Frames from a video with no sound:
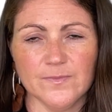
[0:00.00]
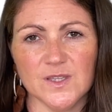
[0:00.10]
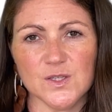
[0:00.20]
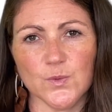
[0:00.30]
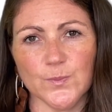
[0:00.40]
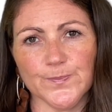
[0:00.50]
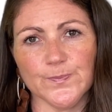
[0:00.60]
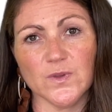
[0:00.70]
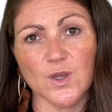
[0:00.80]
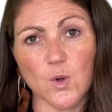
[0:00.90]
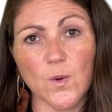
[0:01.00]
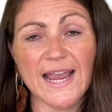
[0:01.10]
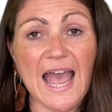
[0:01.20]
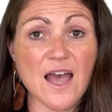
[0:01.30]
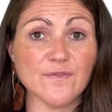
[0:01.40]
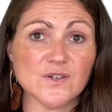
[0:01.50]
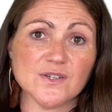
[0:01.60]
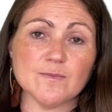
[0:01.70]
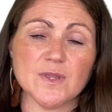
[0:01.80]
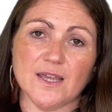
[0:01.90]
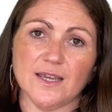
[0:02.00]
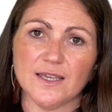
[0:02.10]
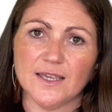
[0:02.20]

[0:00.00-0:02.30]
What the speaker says: so going after something